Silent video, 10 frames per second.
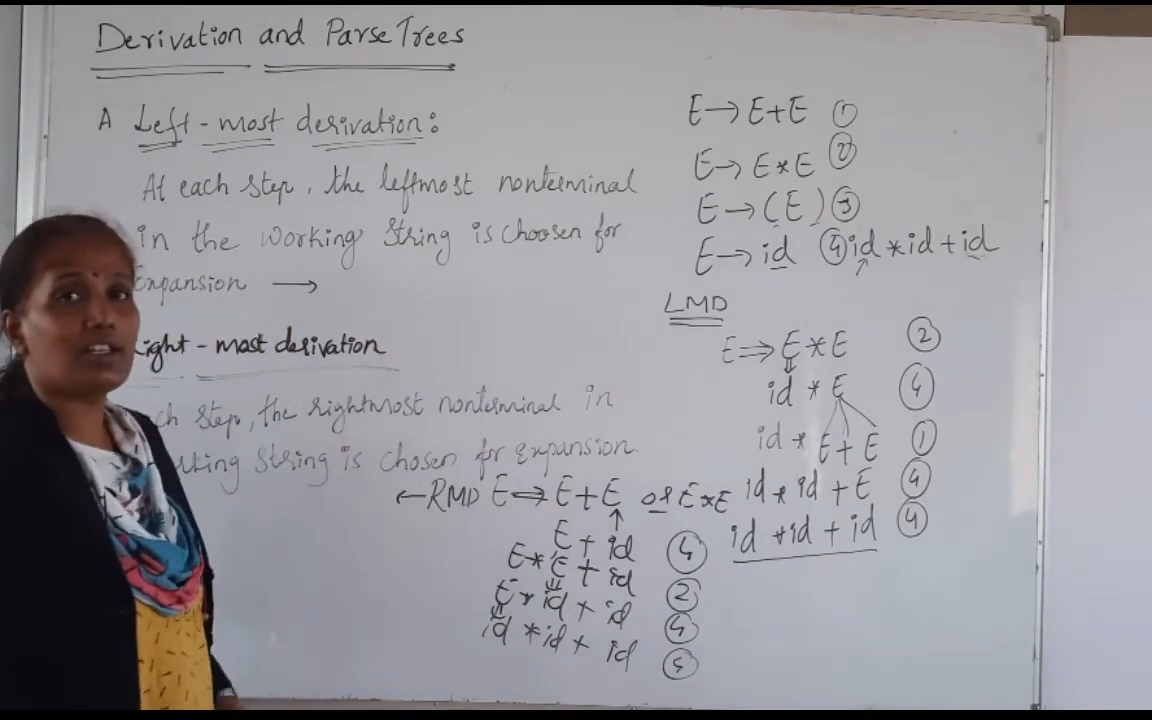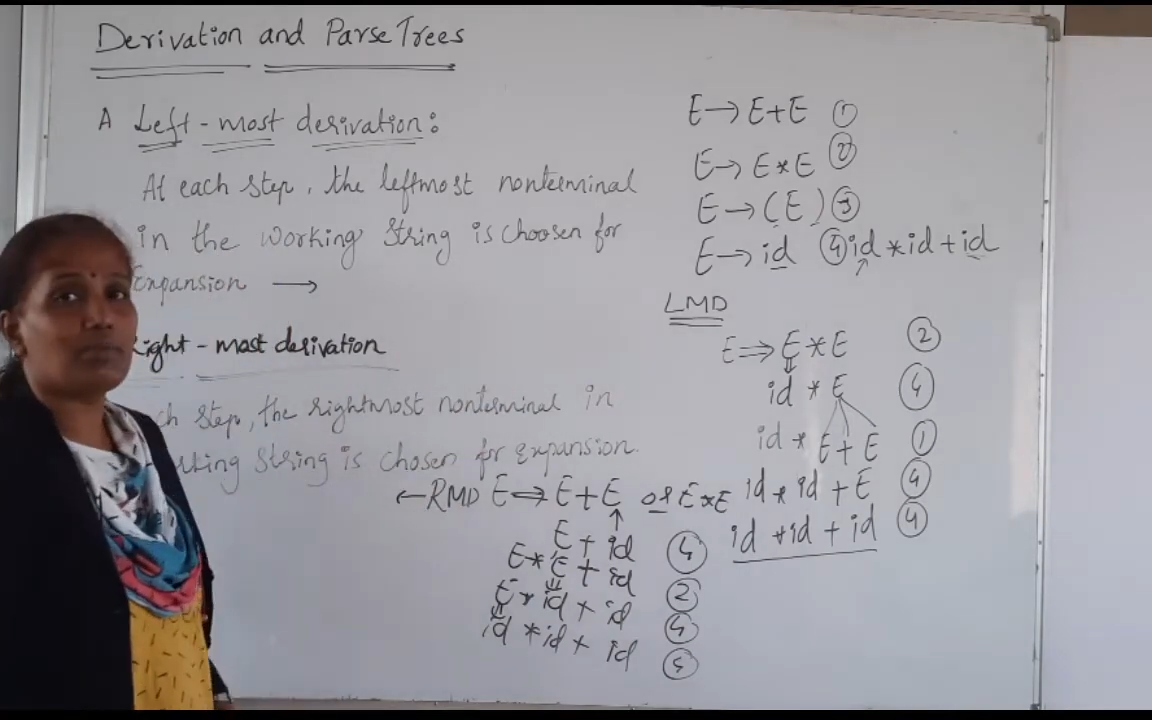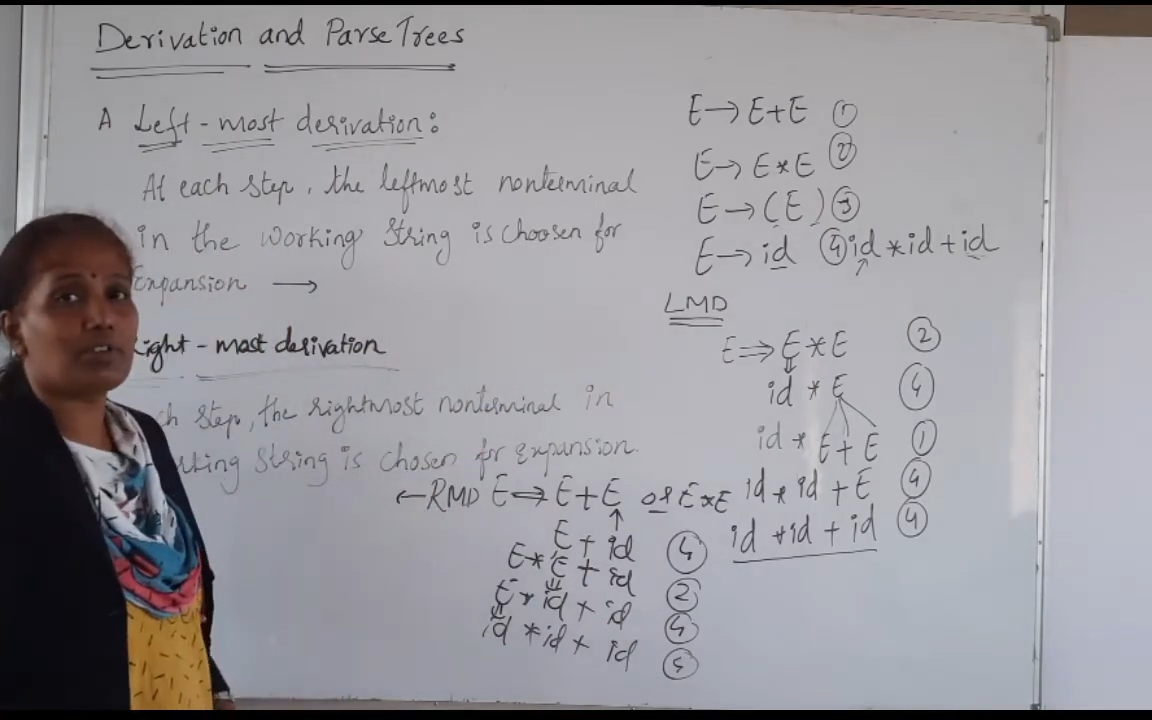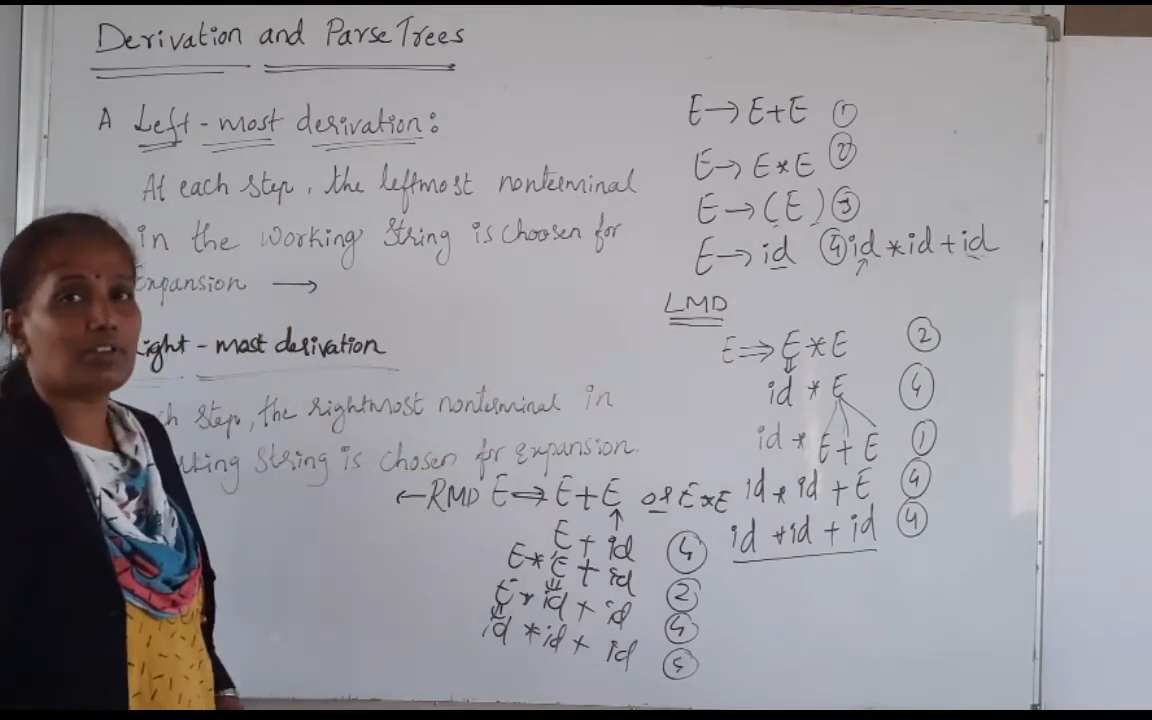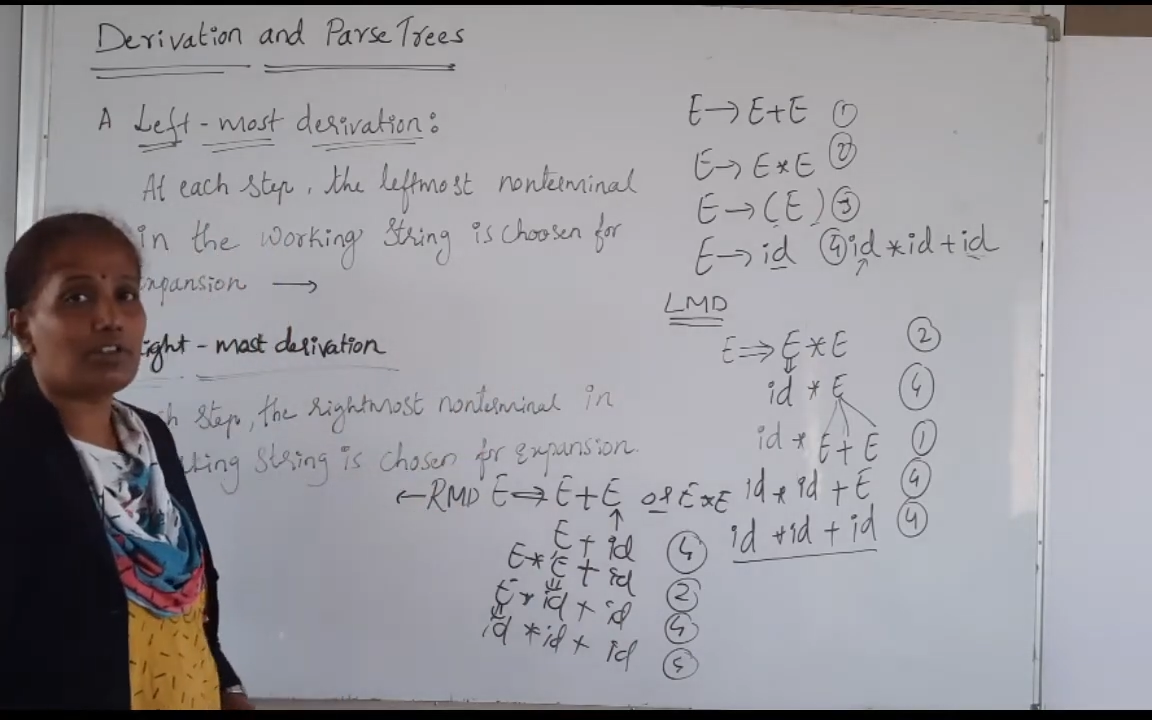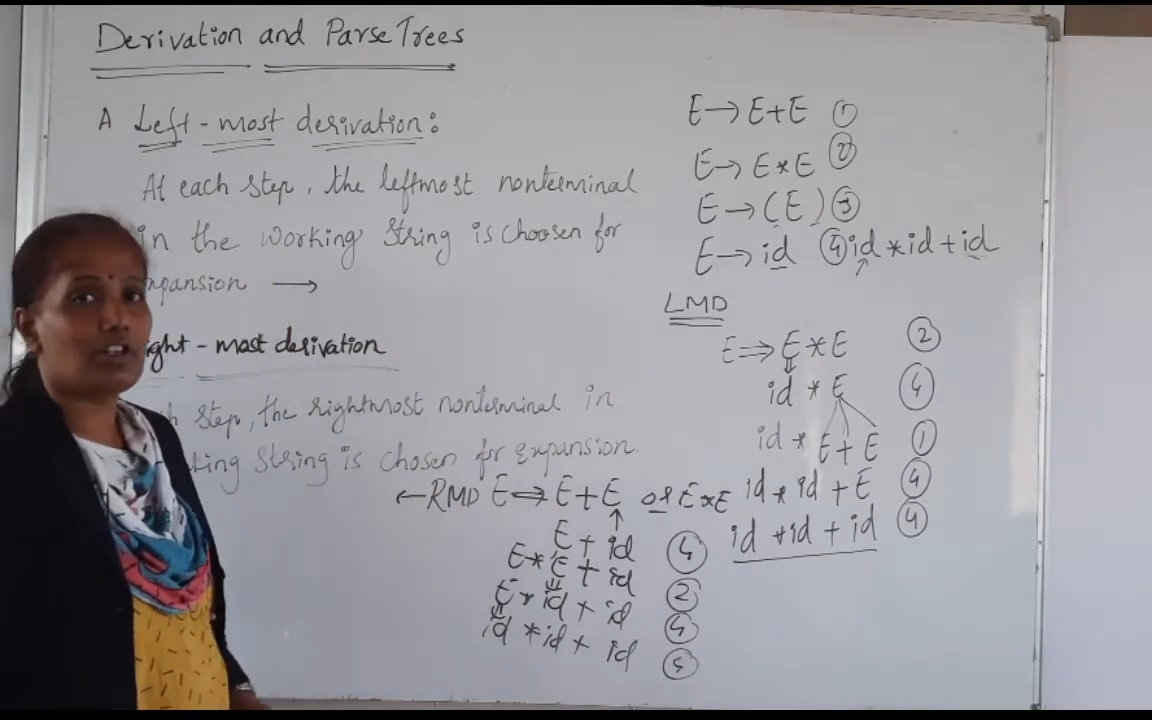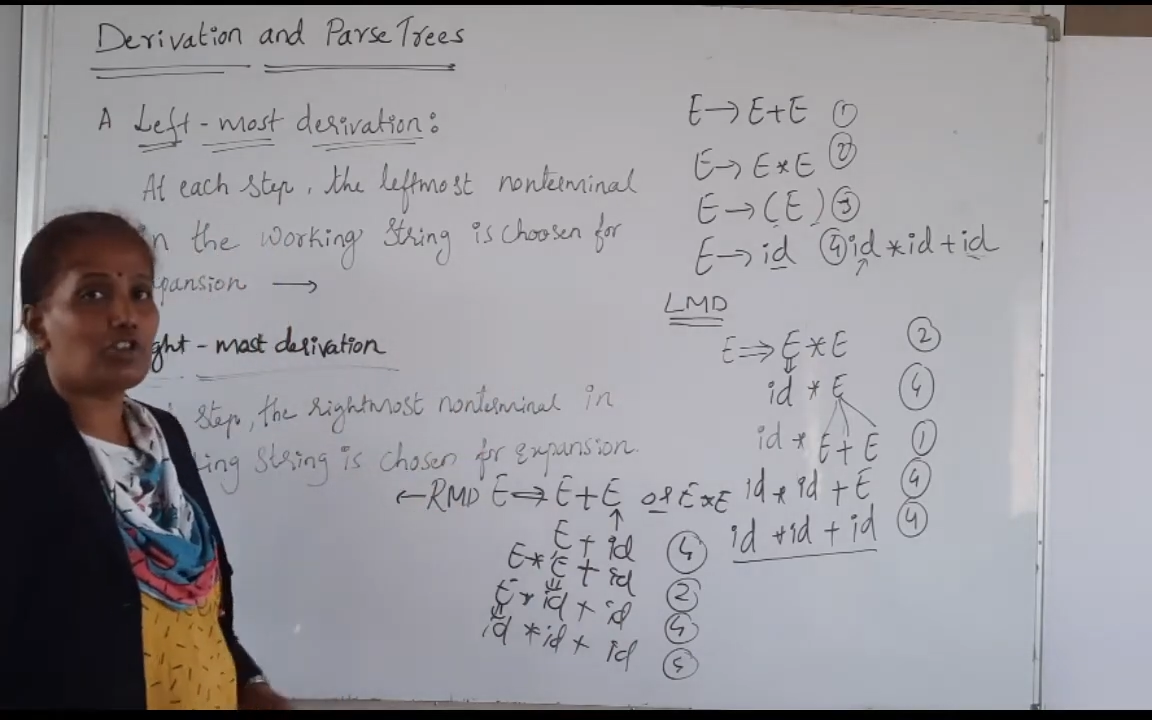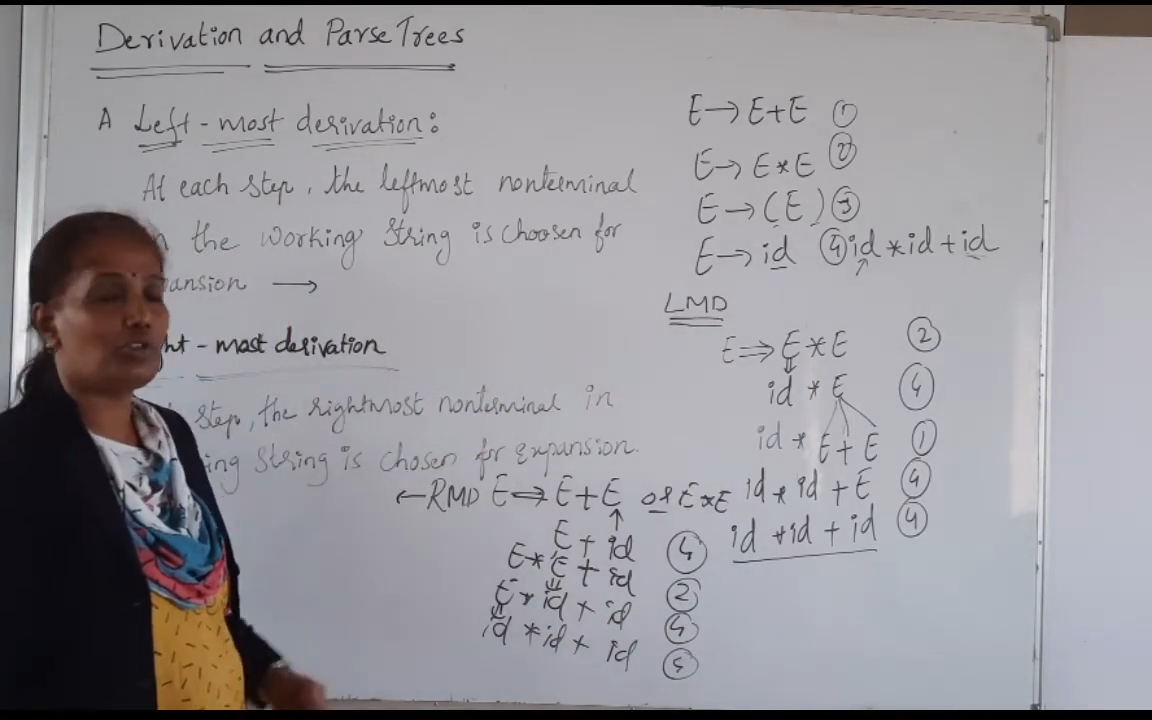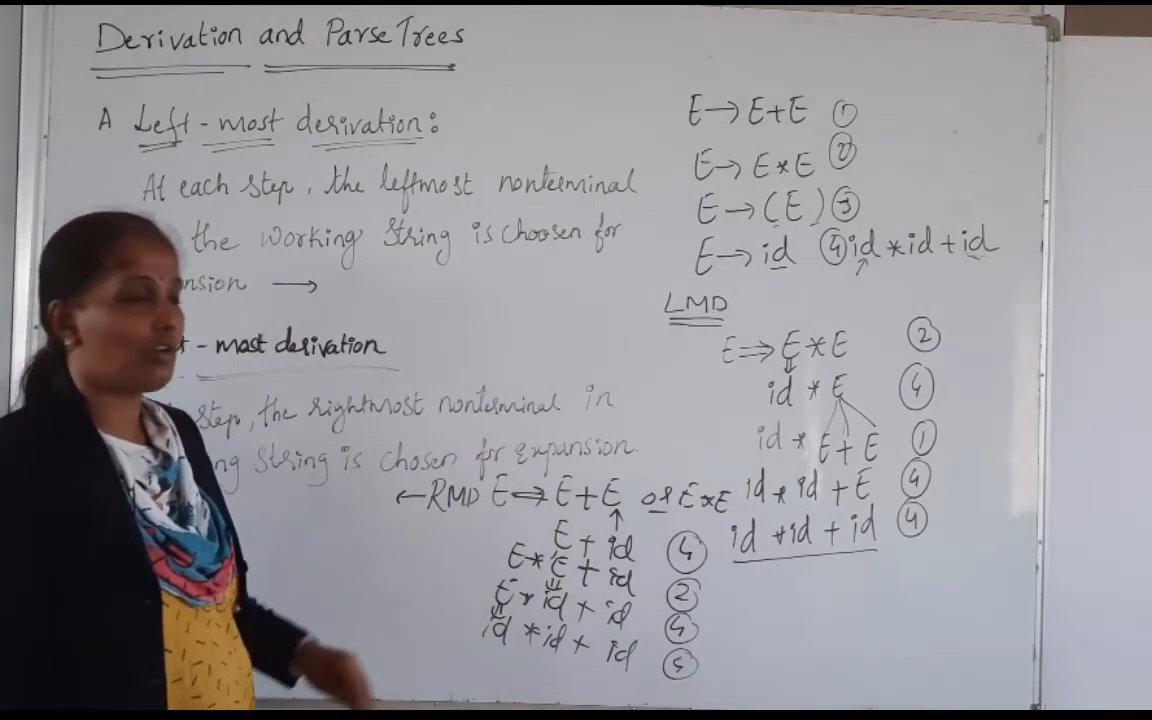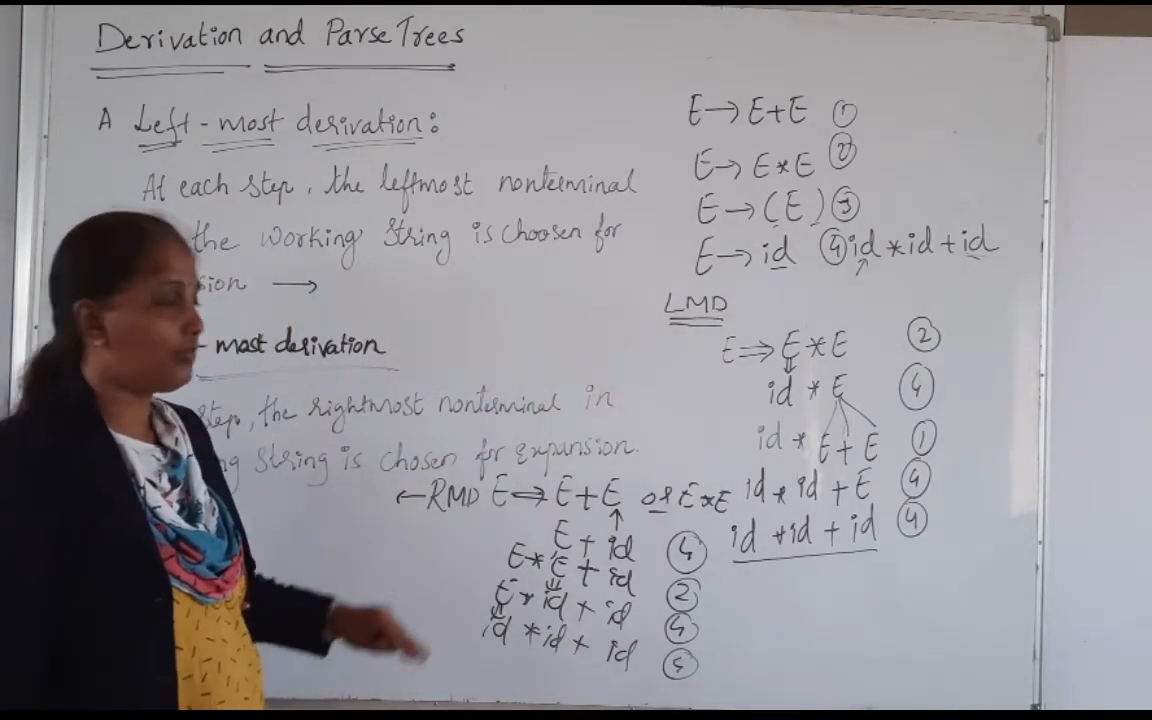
representation